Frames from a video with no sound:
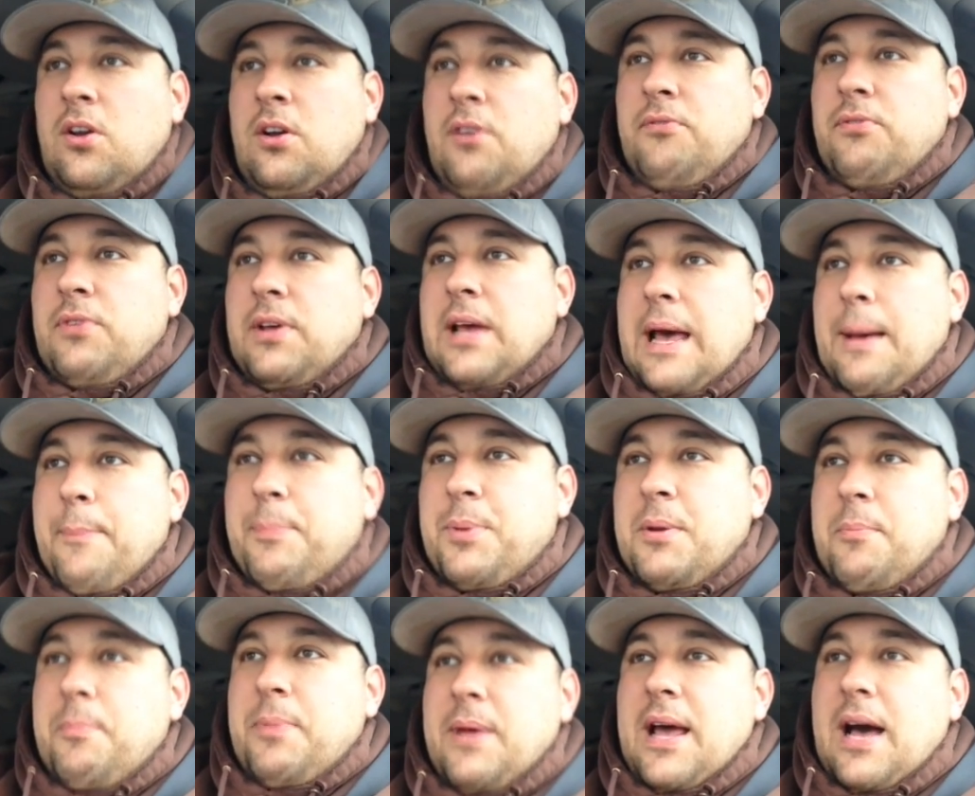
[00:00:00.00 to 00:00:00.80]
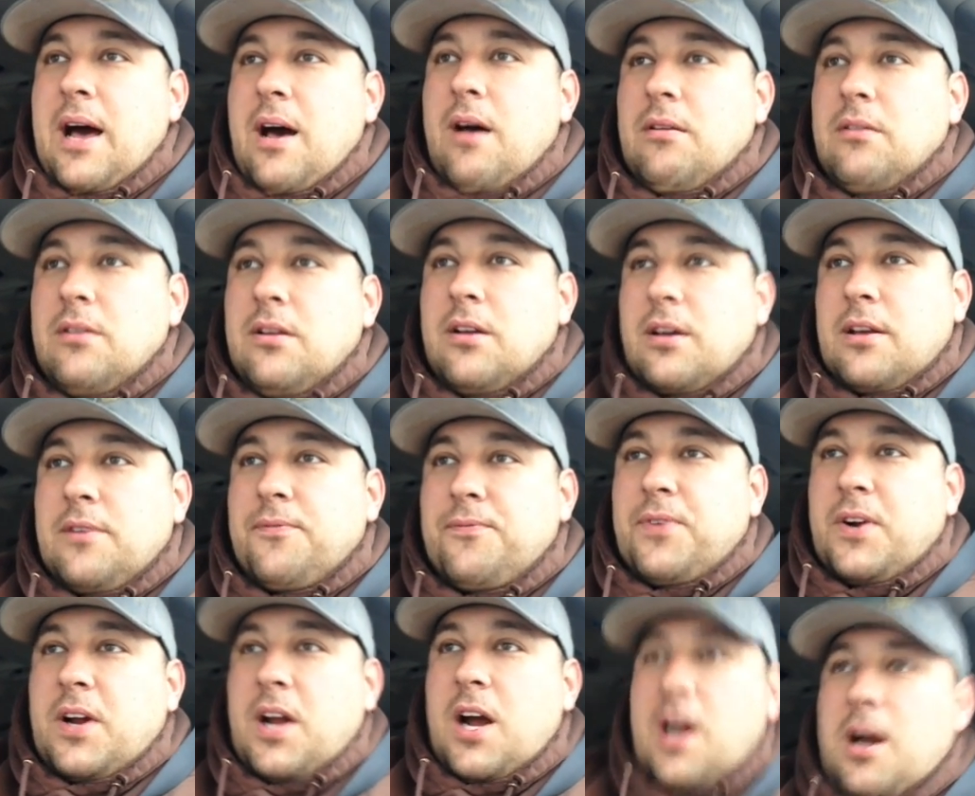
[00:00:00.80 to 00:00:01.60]
if you happen to be out
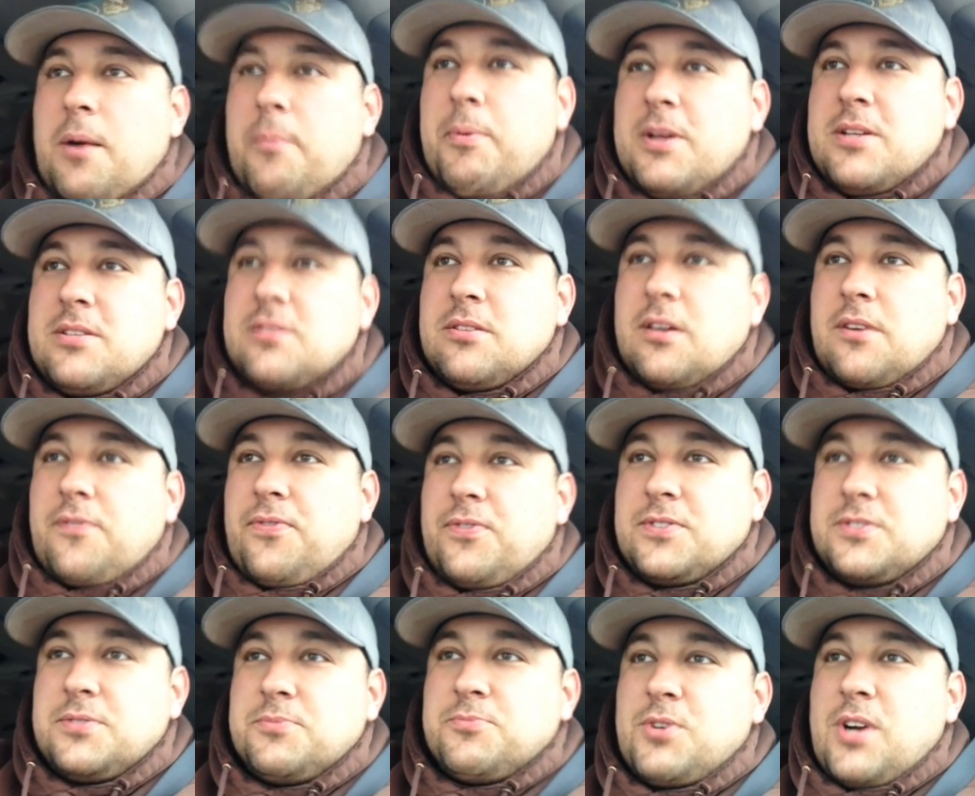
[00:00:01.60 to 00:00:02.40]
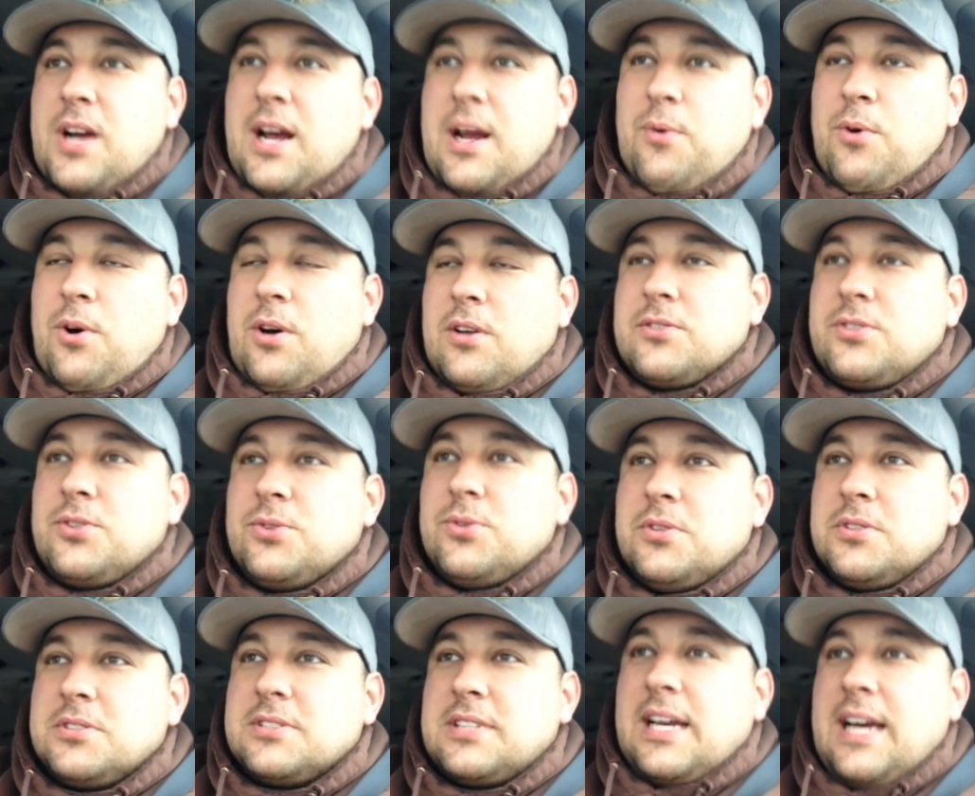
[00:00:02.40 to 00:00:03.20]
looking for garbage, look for some drywall
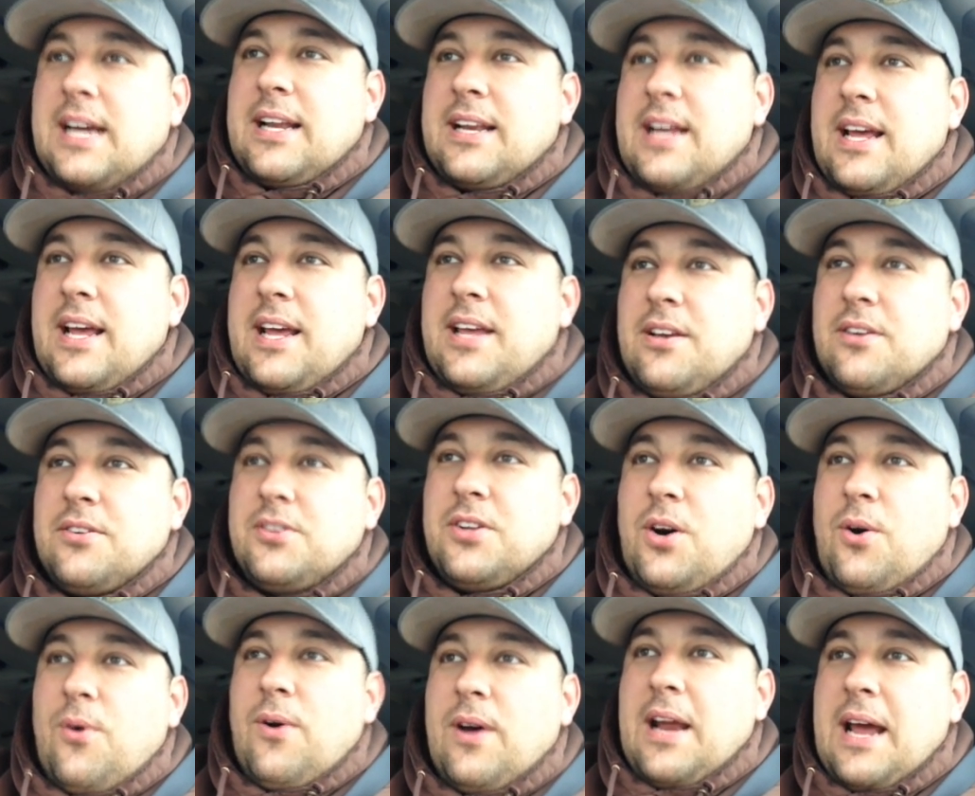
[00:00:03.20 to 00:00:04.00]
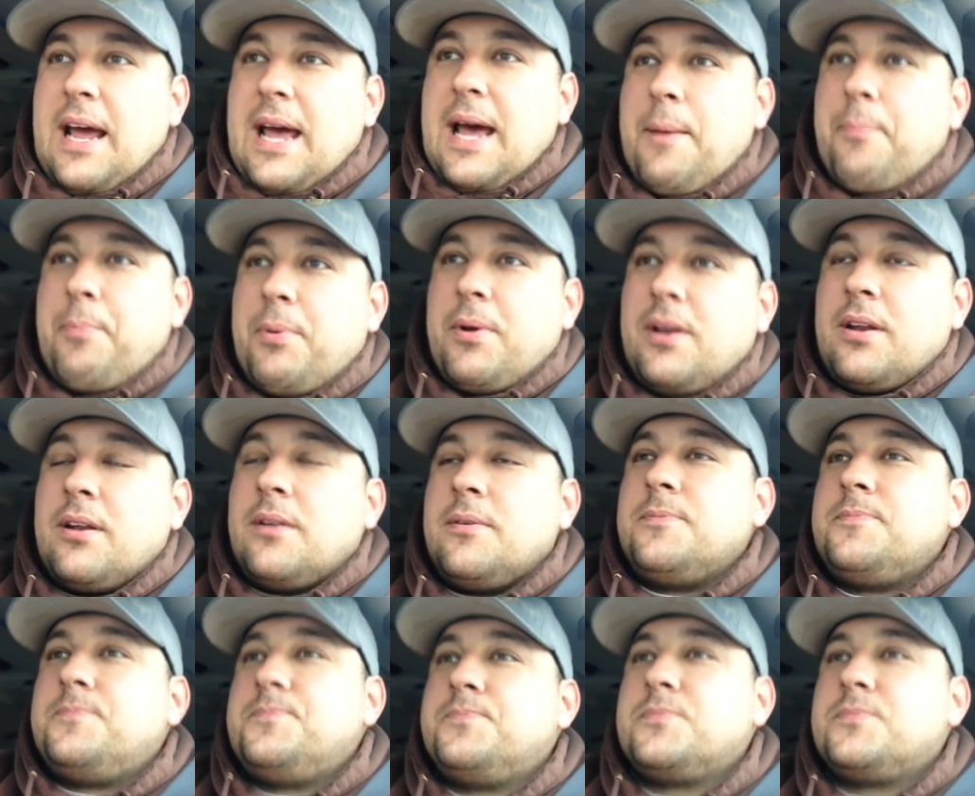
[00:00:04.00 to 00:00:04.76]
tools that day. You'll know what happened.